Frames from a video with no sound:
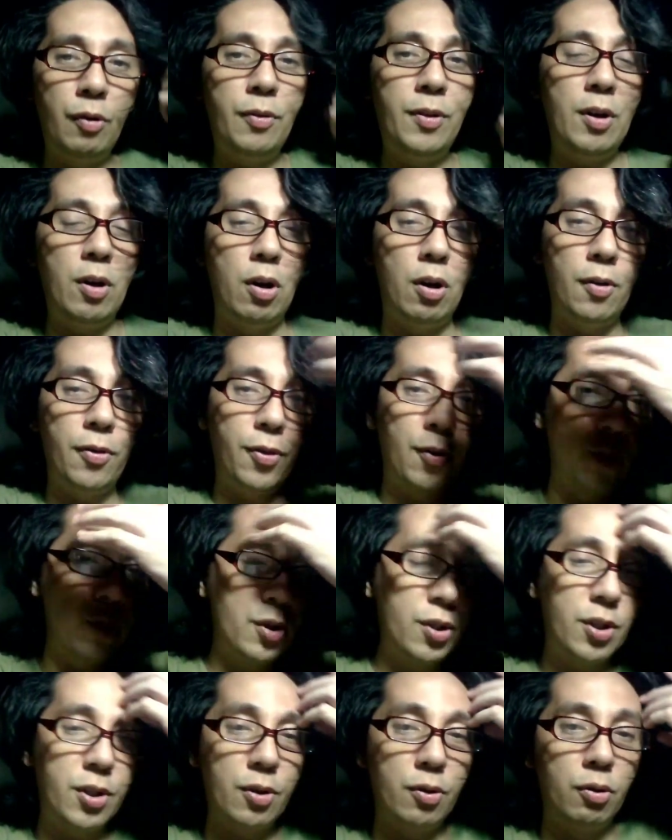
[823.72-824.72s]
the
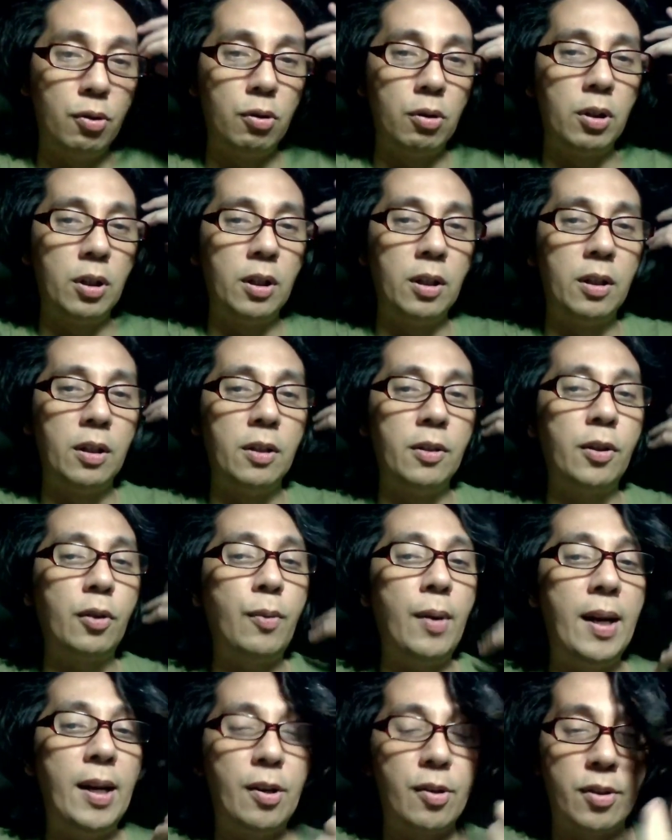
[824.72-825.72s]
authors or the
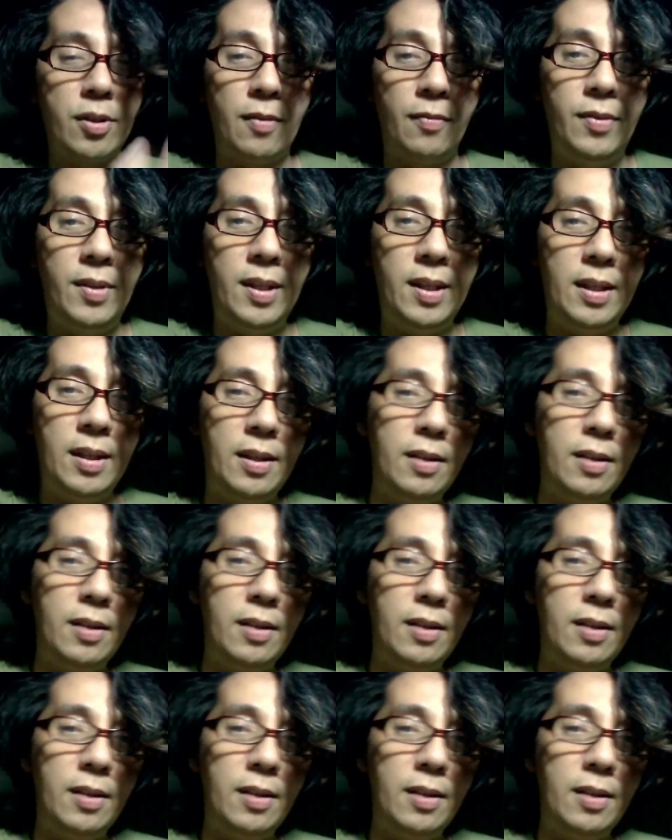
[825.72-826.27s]
creators of the